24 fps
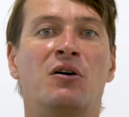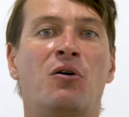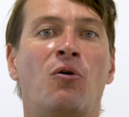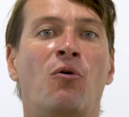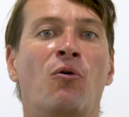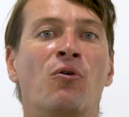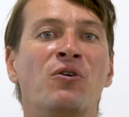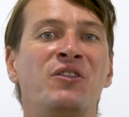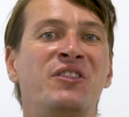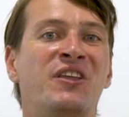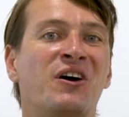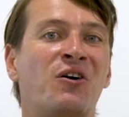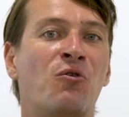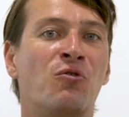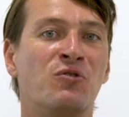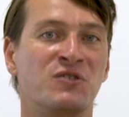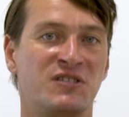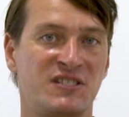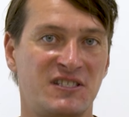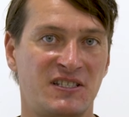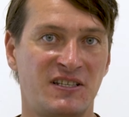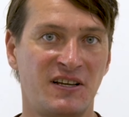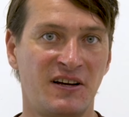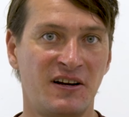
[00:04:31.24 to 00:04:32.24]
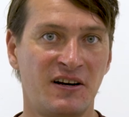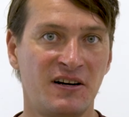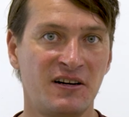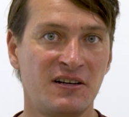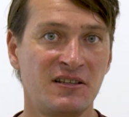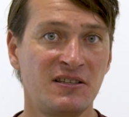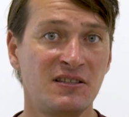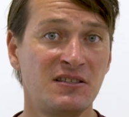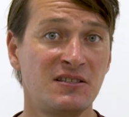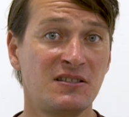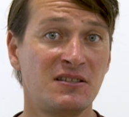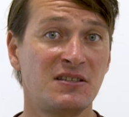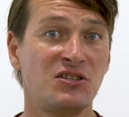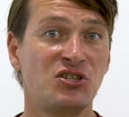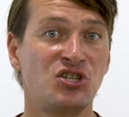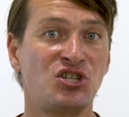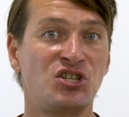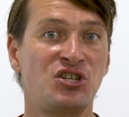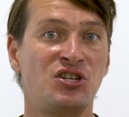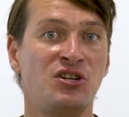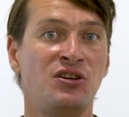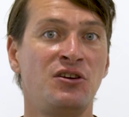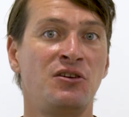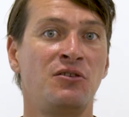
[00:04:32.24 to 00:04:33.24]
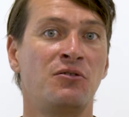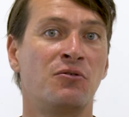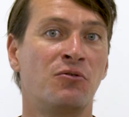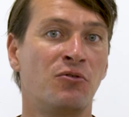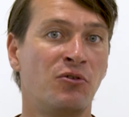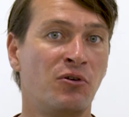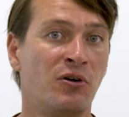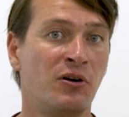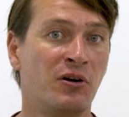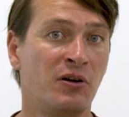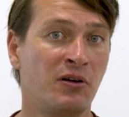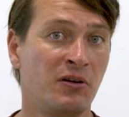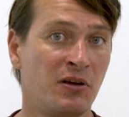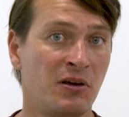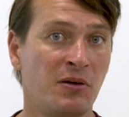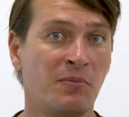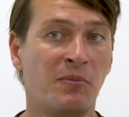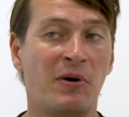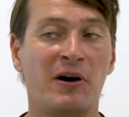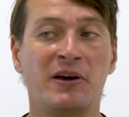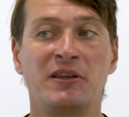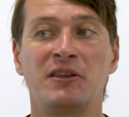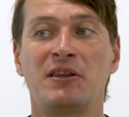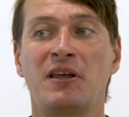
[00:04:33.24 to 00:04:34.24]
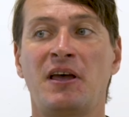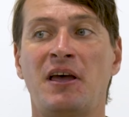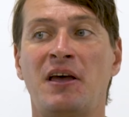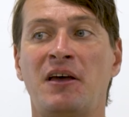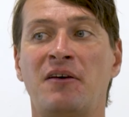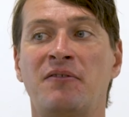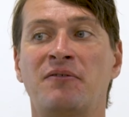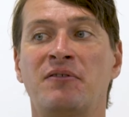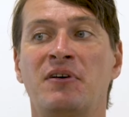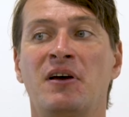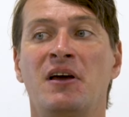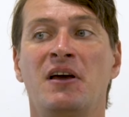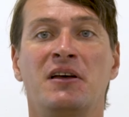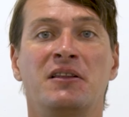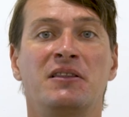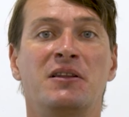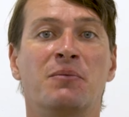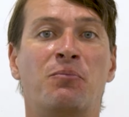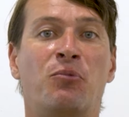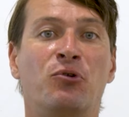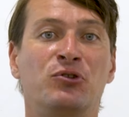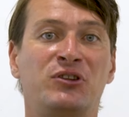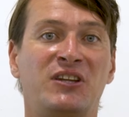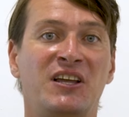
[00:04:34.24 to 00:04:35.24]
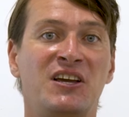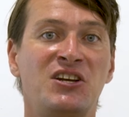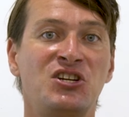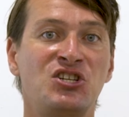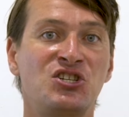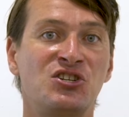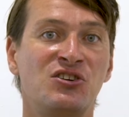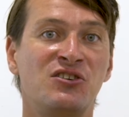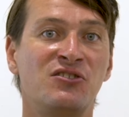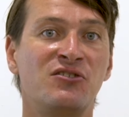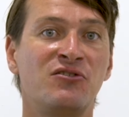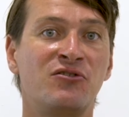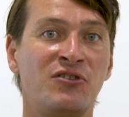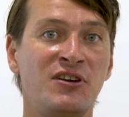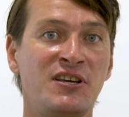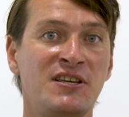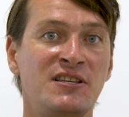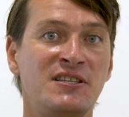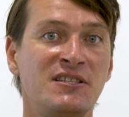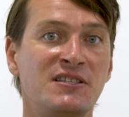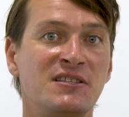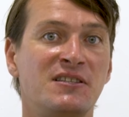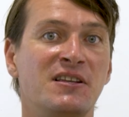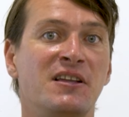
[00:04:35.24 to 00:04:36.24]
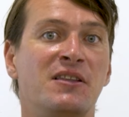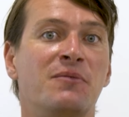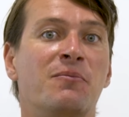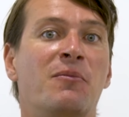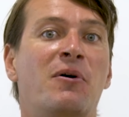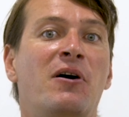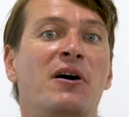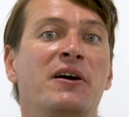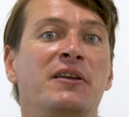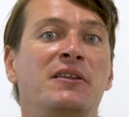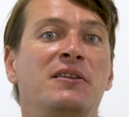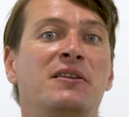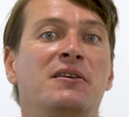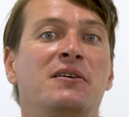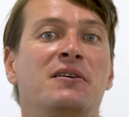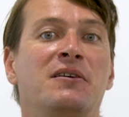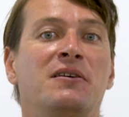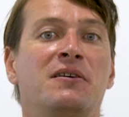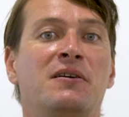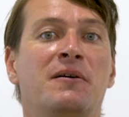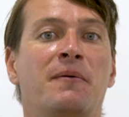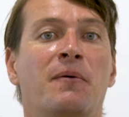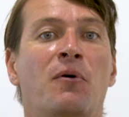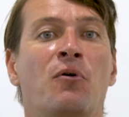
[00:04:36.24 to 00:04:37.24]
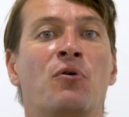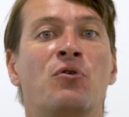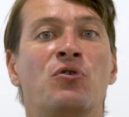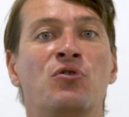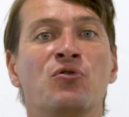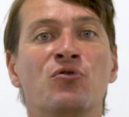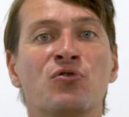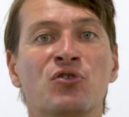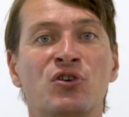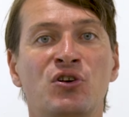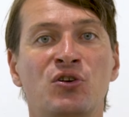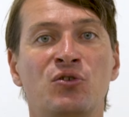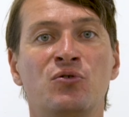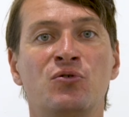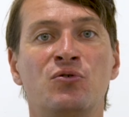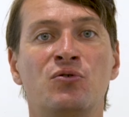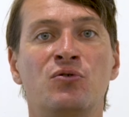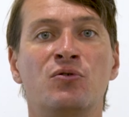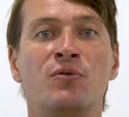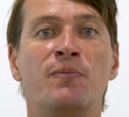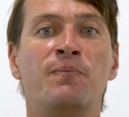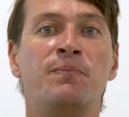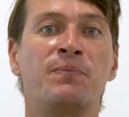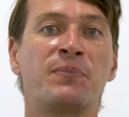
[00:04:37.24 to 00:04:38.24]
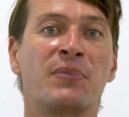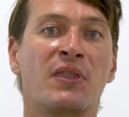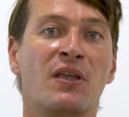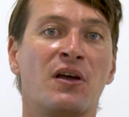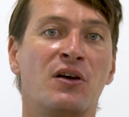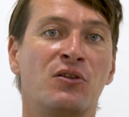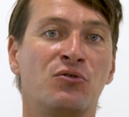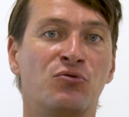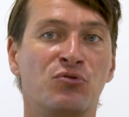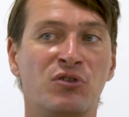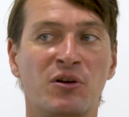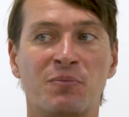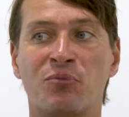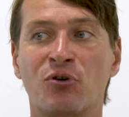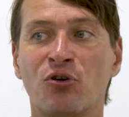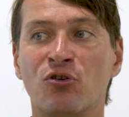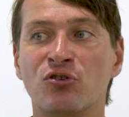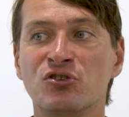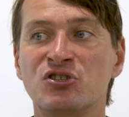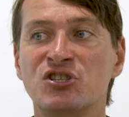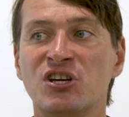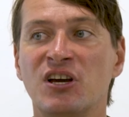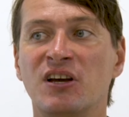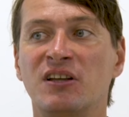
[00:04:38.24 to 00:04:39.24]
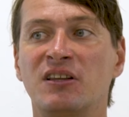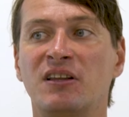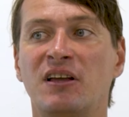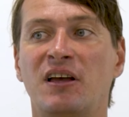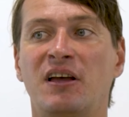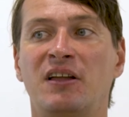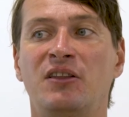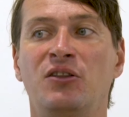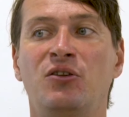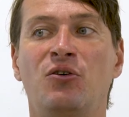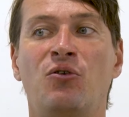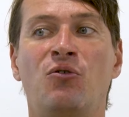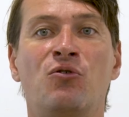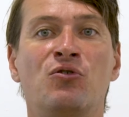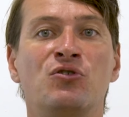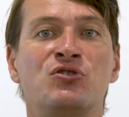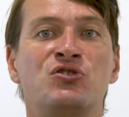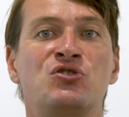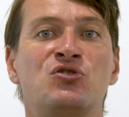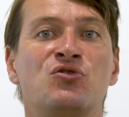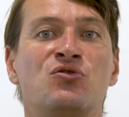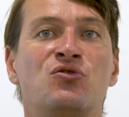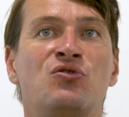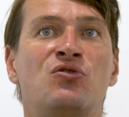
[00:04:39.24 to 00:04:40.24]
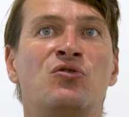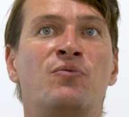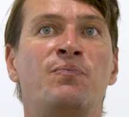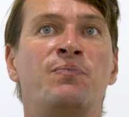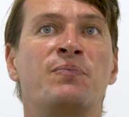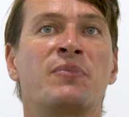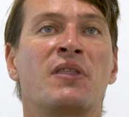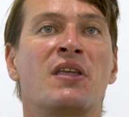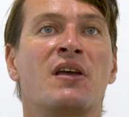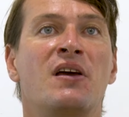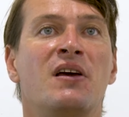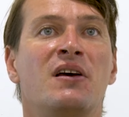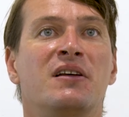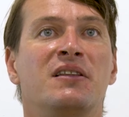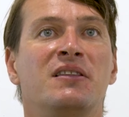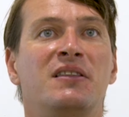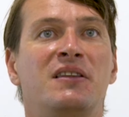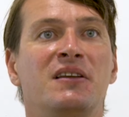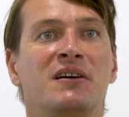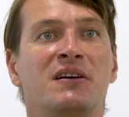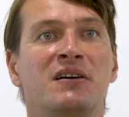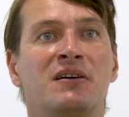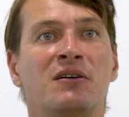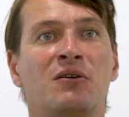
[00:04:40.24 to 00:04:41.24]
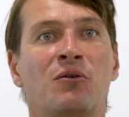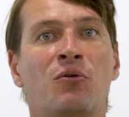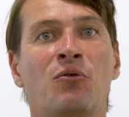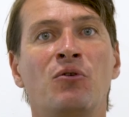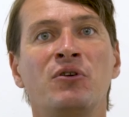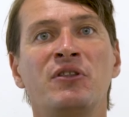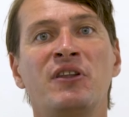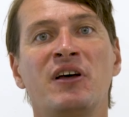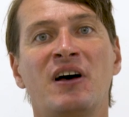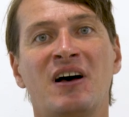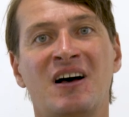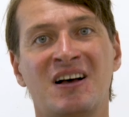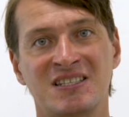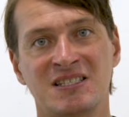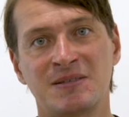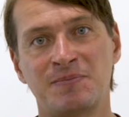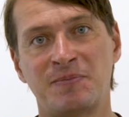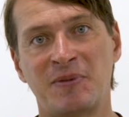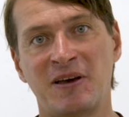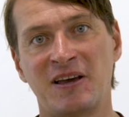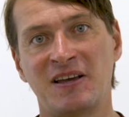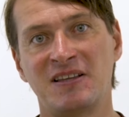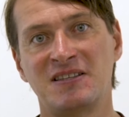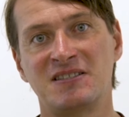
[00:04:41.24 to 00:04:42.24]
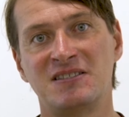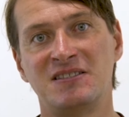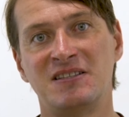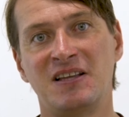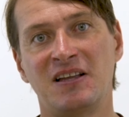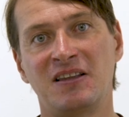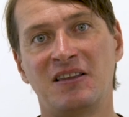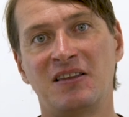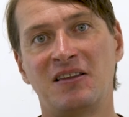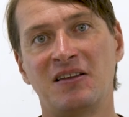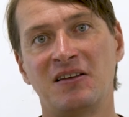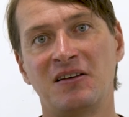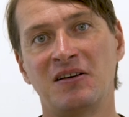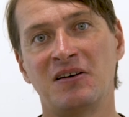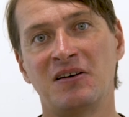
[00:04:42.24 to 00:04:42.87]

all the concerns she or he might have, the potential risk that might occur to the project, and also all the aspects that